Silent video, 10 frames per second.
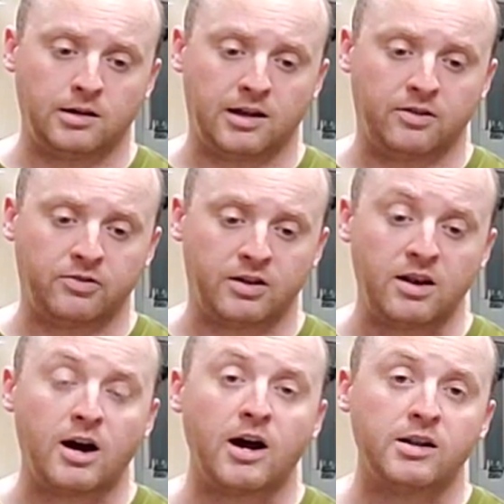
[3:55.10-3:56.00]
It's a
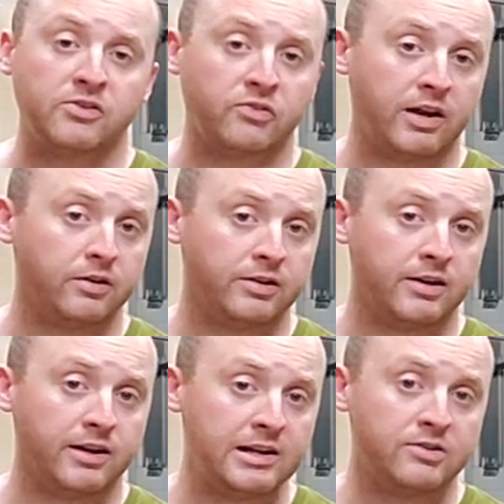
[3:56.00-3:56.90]
non-standard tire,
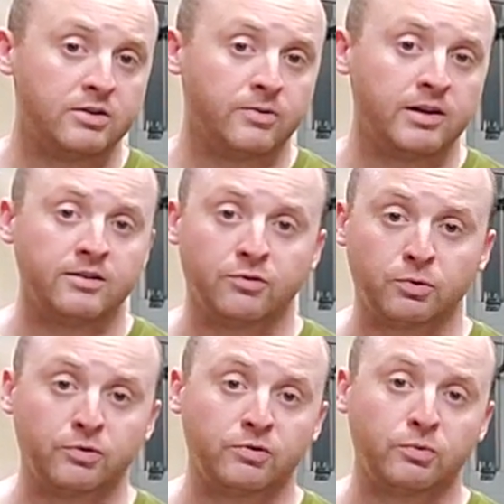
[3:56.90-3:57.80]
not easy to find. That's one of the
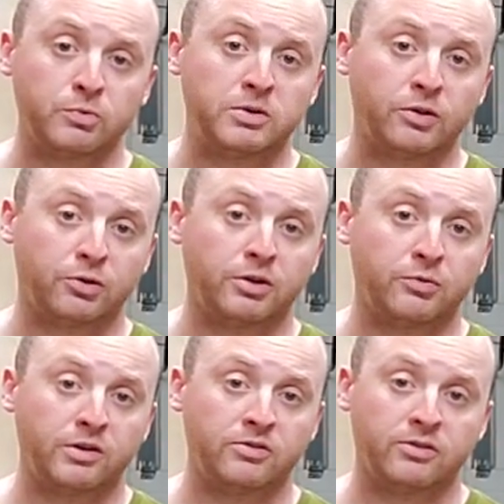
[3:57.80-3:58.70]
reasons we went to
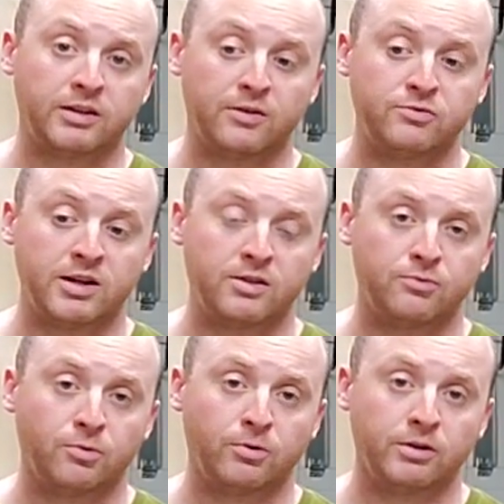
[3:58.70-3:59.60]
33s on the FJ and the
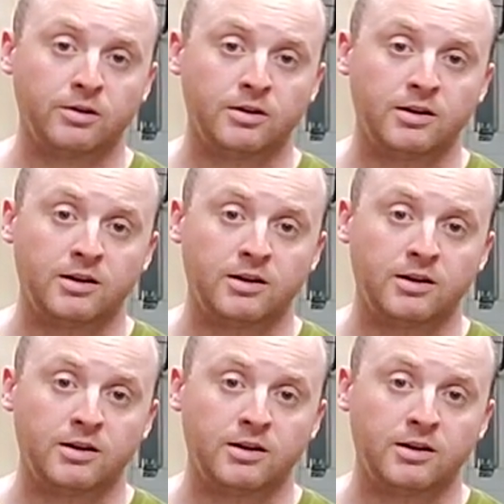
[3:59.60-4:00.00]
Forerunner.